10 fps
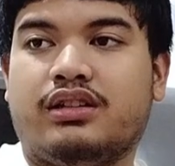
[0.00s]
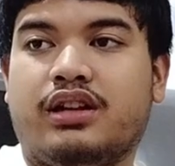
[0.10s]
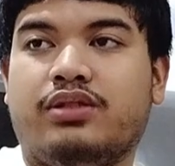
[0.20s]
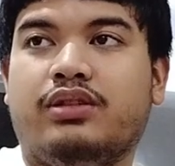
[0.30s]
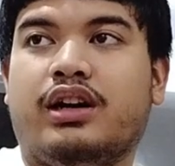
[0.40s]

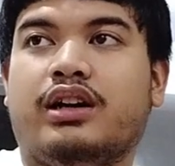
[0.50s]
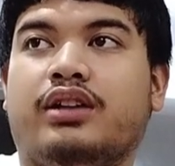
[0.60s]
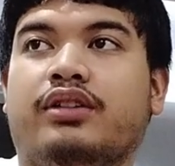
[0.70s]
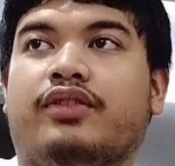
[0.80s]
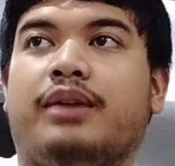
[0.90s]
Can you not? Are
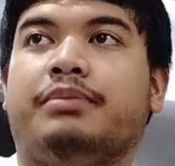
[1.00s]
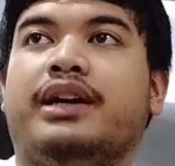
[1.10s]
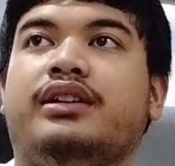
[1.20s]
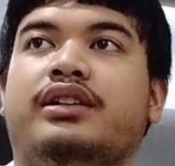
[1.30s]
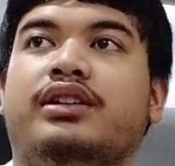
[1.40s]
you a
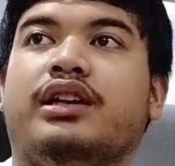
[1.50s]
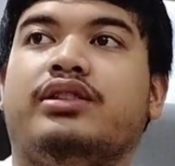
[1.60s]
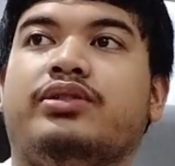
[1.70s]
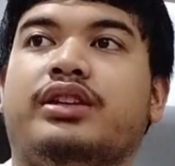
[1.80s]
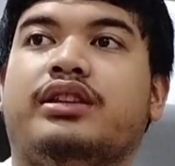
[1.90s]
vampire? Can't
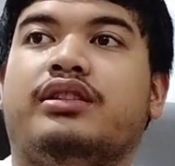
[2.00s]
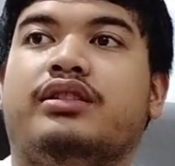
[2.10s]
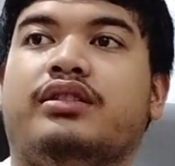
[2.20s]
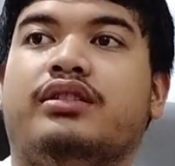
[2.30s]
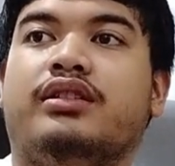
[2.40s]
you eat
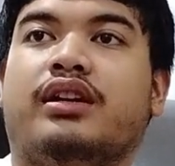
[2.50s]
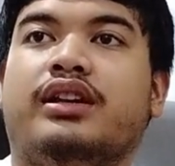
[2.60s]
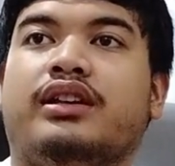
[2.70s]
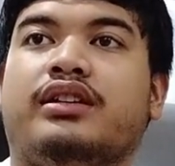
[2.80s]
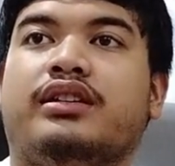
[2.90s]

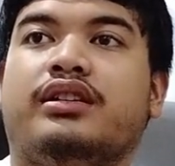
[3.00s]
garlic?